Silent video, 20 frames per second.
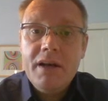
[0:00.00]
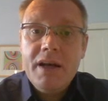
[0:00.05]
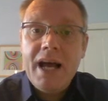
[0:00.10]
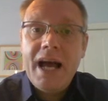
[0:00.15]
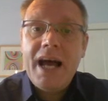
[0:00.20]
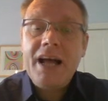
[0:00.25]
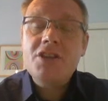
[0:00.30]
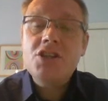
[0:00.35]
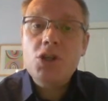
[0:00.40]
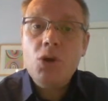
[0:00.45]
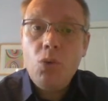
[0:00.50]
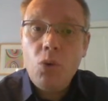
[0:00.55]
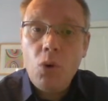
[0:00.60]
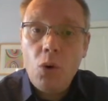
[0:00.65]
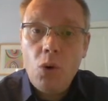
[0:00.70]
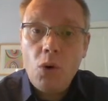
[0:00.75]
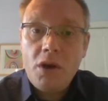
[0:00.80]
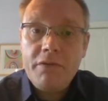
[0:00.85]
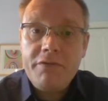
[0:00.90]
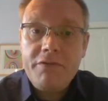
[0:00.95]
and to
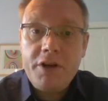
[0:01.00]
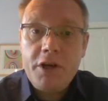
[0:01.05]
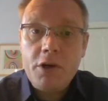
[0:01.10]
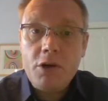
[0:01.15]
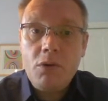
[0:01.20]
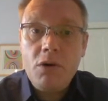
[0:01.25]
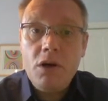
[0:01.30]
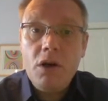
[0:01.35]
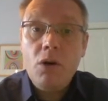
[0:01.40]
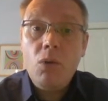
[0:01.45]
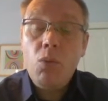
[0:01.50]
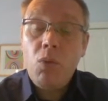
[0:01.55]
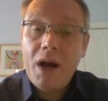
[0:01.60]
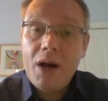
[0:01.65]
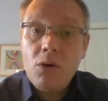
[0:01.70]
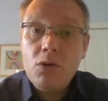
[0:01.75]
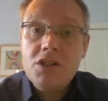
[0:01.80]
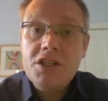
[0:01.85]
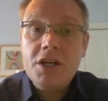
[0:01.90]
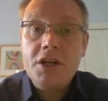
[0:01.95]
all of you,
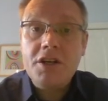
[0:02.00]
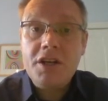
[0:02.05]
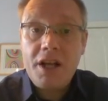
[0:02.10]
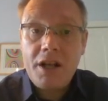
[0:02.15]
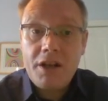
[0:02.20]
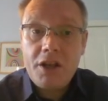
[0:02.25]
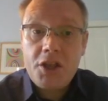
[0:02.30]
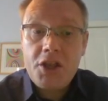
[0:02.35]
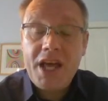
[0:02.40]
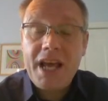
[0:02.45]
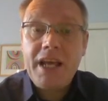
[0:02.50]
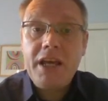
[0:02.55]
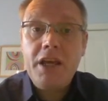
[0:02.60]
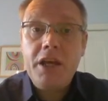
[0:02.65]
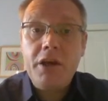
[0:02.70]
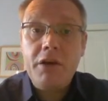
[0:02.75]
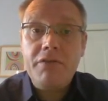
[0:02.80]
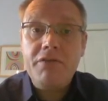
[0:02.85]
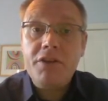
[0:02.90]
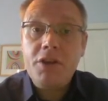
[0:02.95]
well done and thank
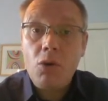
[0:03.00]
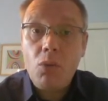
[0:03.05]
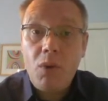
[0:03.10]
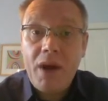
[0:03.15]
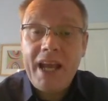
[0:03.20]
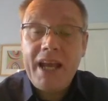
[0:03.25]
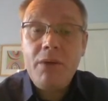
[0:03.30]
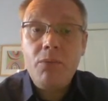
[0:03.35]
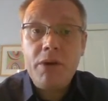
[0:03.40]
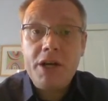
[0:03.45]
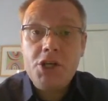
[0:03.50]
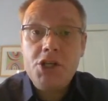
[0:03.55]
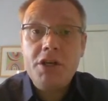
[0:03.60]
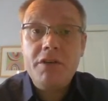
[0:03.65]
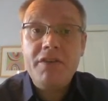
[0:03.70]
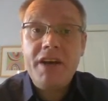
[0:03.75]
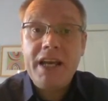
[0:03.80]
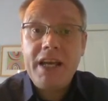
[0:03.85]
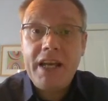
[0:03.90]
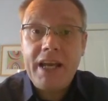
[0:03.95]
you for the way in which you've
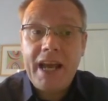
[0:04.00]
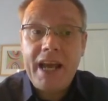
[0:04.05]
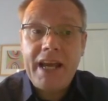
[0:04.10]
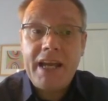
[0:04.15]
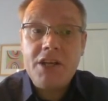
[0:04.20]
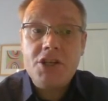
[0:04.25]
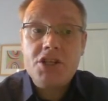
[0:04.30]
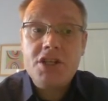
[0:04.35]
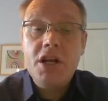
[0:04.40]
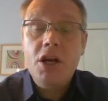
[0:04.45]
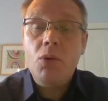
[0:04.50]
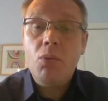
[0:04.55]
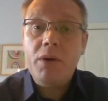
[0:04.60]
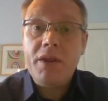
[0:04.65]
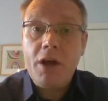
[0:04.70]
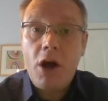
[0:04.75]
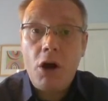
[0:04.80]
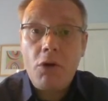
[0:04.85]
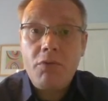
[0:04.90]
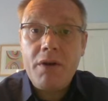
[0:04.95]
engaged with
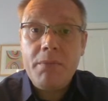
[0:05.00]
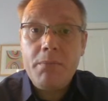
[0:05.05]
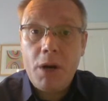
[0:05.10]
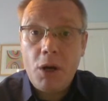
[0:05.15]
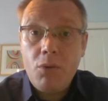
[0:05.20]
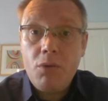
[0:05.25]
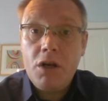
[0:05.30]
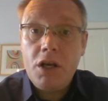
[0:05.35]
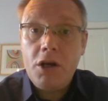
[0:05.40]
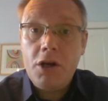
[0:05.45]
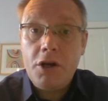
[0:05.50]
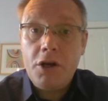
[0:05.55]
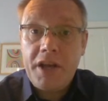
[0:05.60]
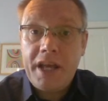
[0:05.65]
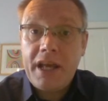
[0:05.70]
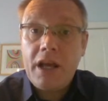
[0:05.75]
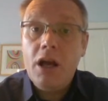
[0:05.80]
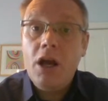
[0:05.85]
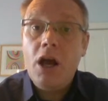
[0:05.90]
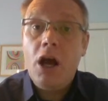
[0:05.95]
our remote
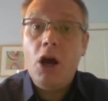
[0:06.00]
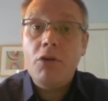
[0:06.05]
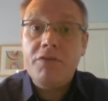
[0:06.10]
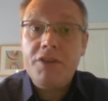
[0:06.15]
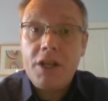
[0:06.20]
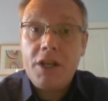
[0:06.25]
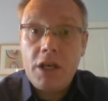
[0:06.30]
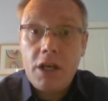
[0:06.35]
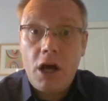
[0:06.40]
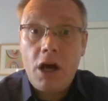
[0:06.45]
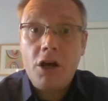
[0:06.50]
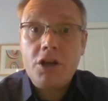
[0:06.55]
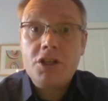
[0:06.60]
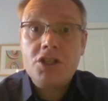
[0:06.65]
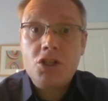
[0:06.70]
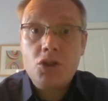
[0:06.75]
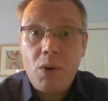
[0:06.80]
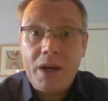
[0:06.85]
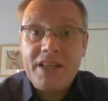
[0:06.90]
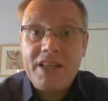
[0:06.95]
learning over the
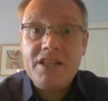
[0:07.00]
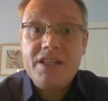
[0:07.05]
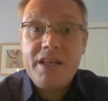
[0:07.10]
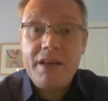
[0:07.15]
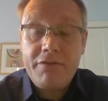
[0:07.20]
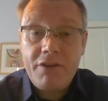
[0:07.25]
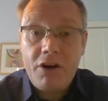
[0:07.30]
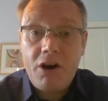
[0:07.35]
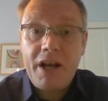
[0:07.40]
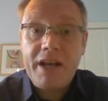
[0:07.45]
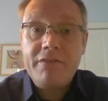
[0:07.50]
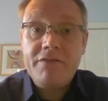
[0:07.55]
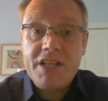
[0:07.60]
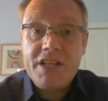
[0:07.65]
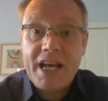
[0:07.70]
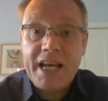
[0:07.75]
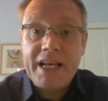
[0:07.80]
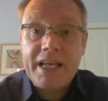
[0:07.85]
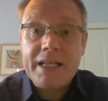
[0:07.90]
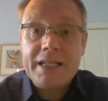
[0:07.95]
last 25
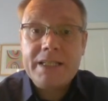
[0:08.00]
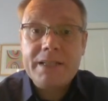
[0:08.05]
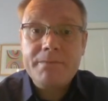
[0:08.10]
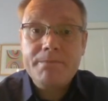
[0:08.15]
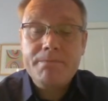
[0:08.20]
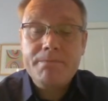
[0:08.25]
days.